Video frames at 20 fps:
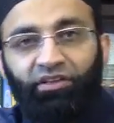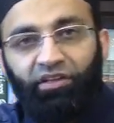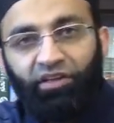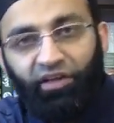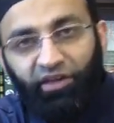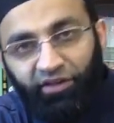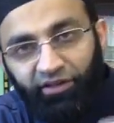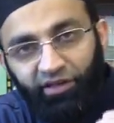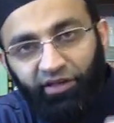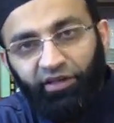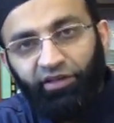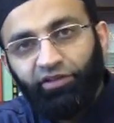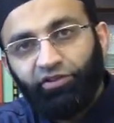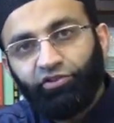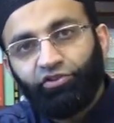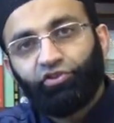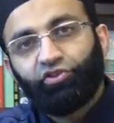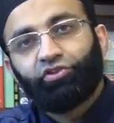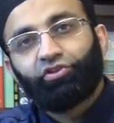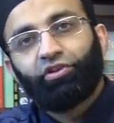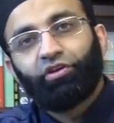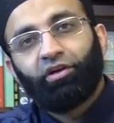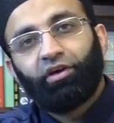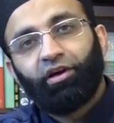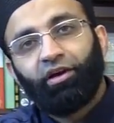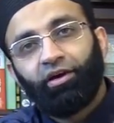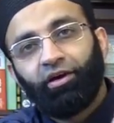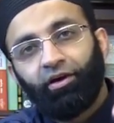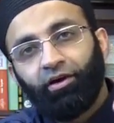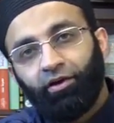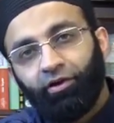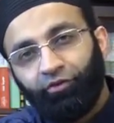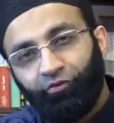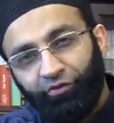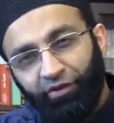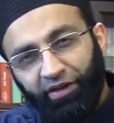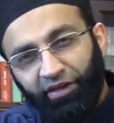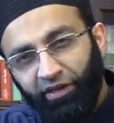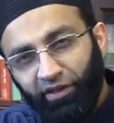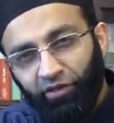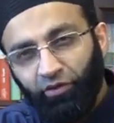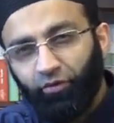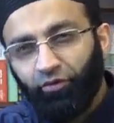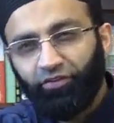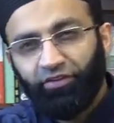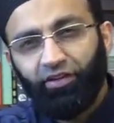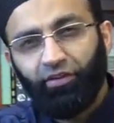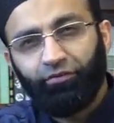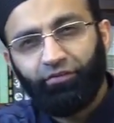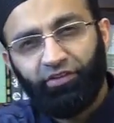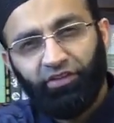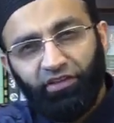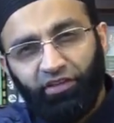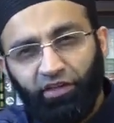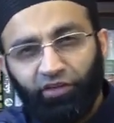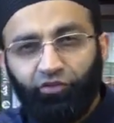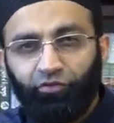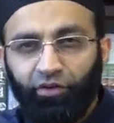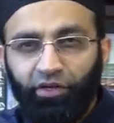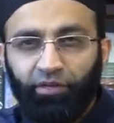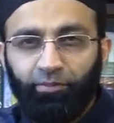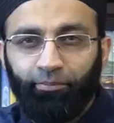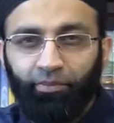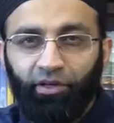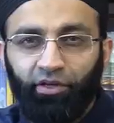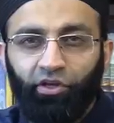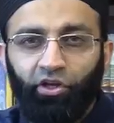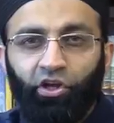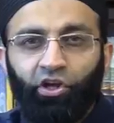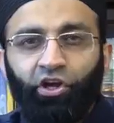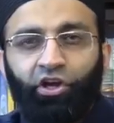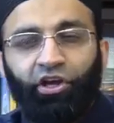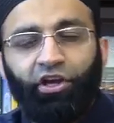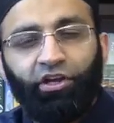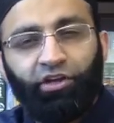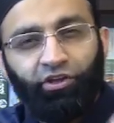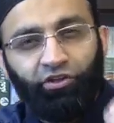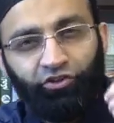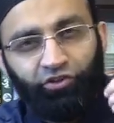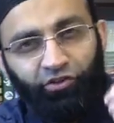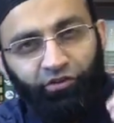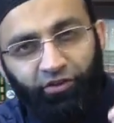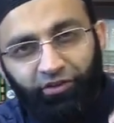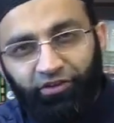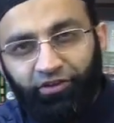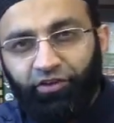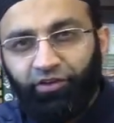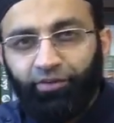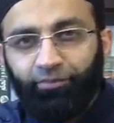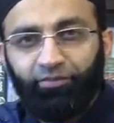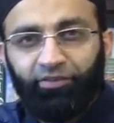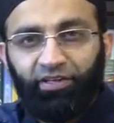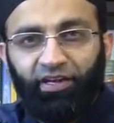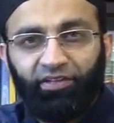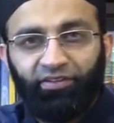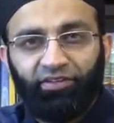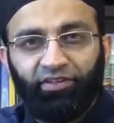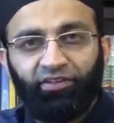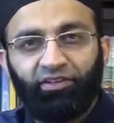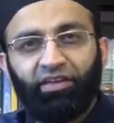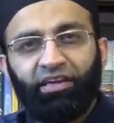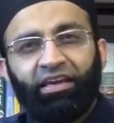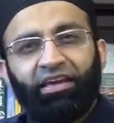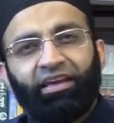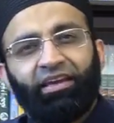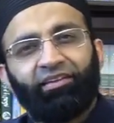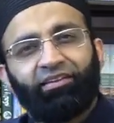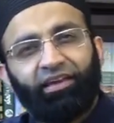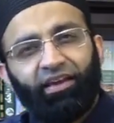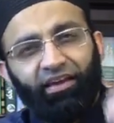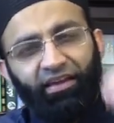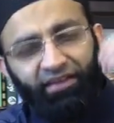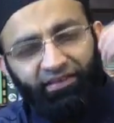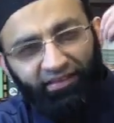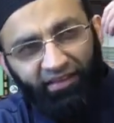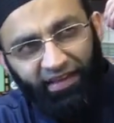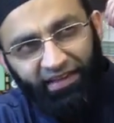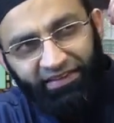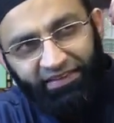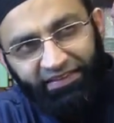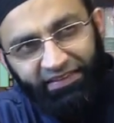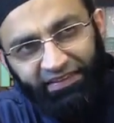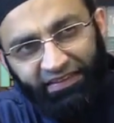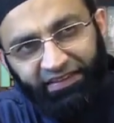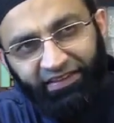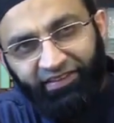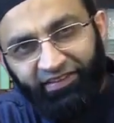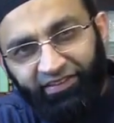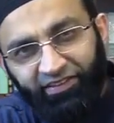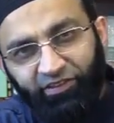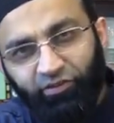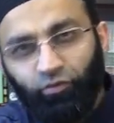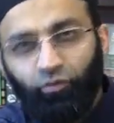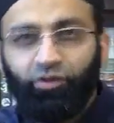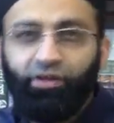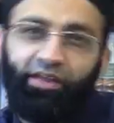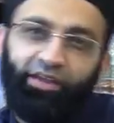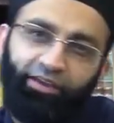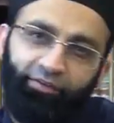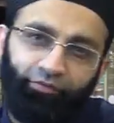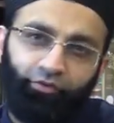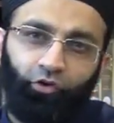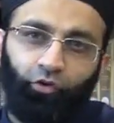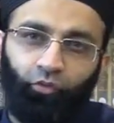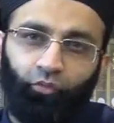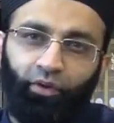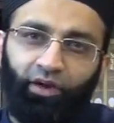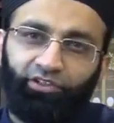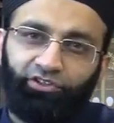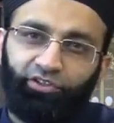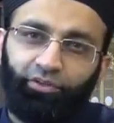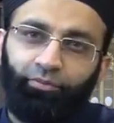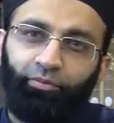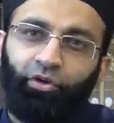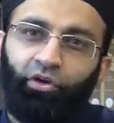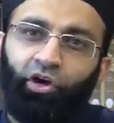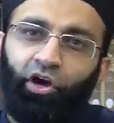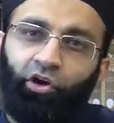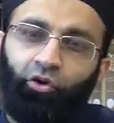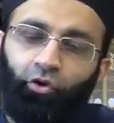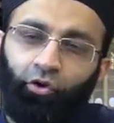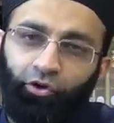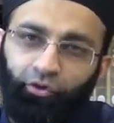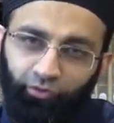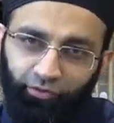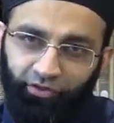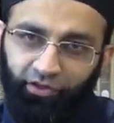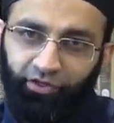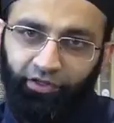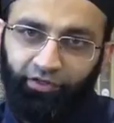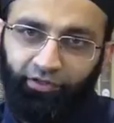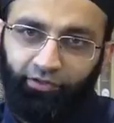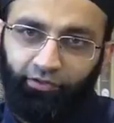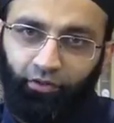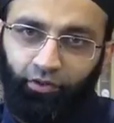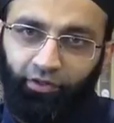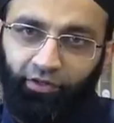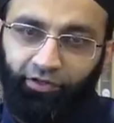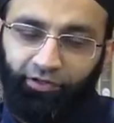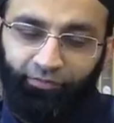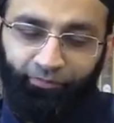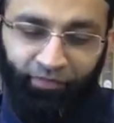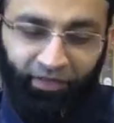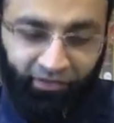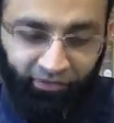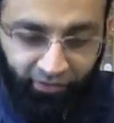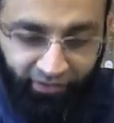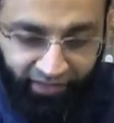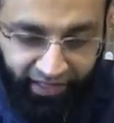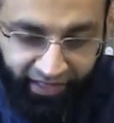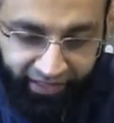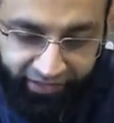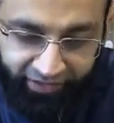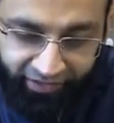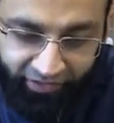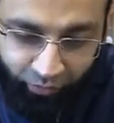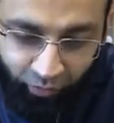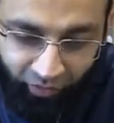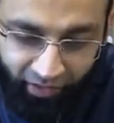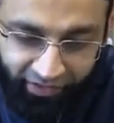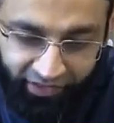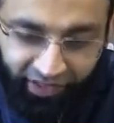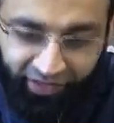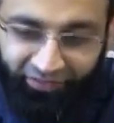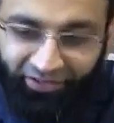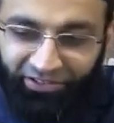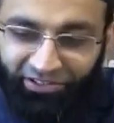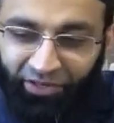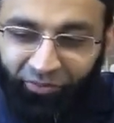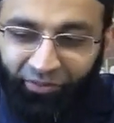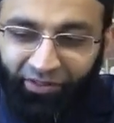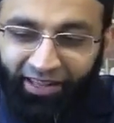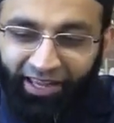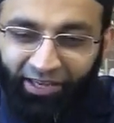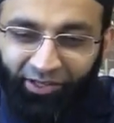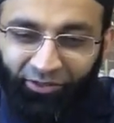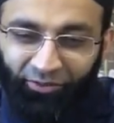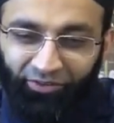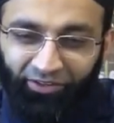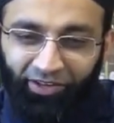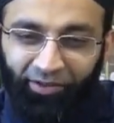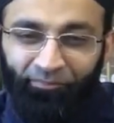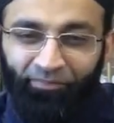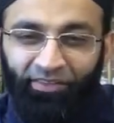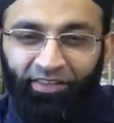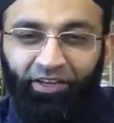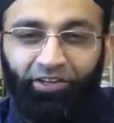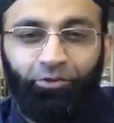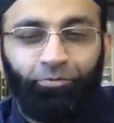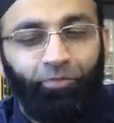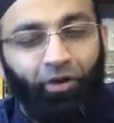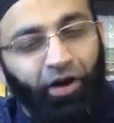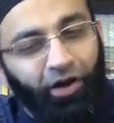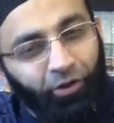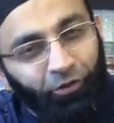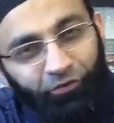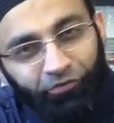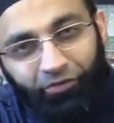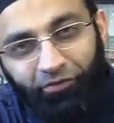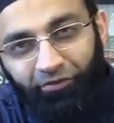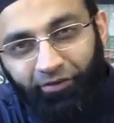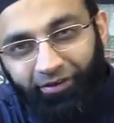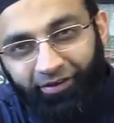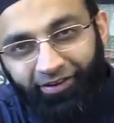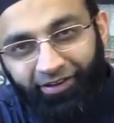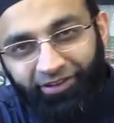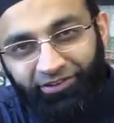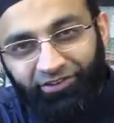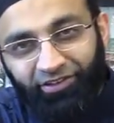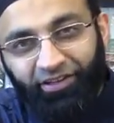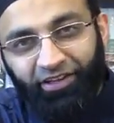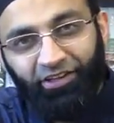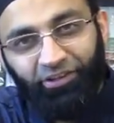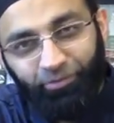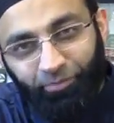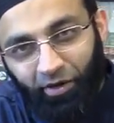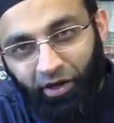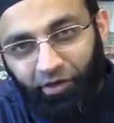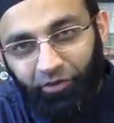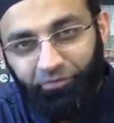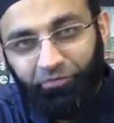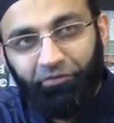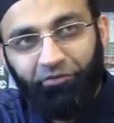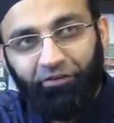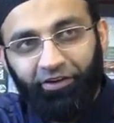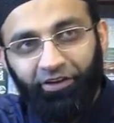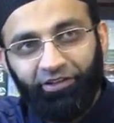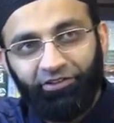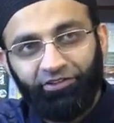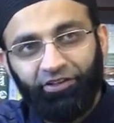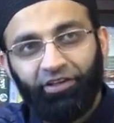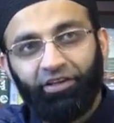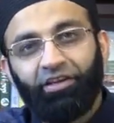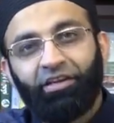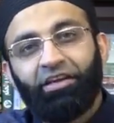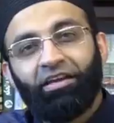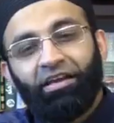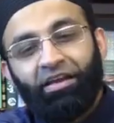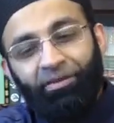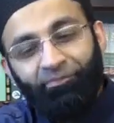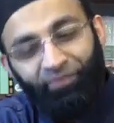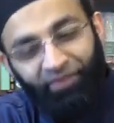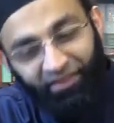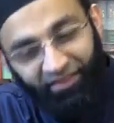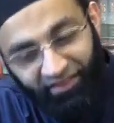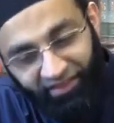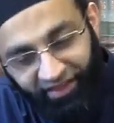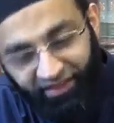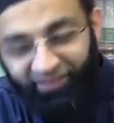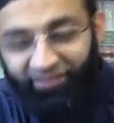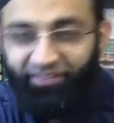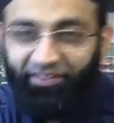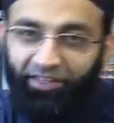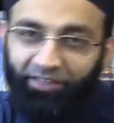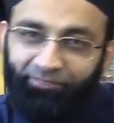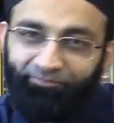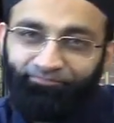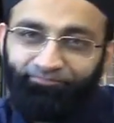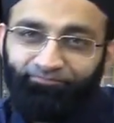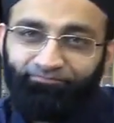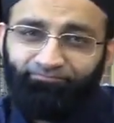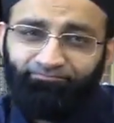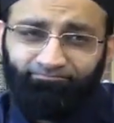the ilaj, Uh, treating yourself, seeking treatment in general circumstances, it's, it's at least sunnah, if not wajib, according to certain scholars. So that is one thing which I would like to say, that is part of our religion. It's part of our religion. Next thing,